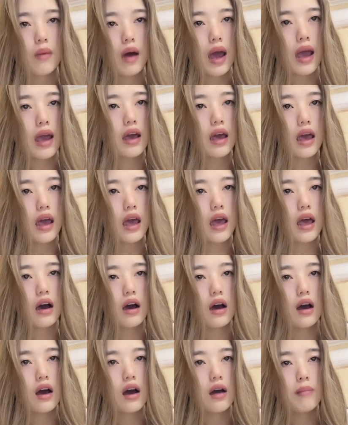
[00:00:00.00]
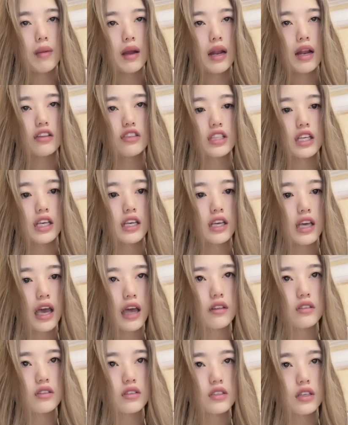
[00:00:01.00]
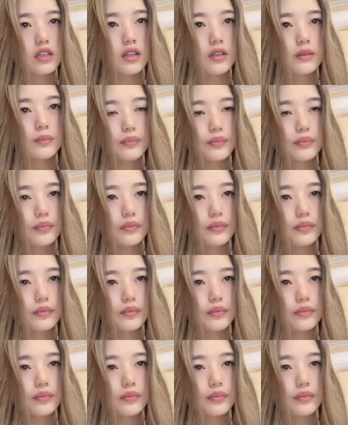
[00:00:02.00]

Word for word: my uh, ability and uh,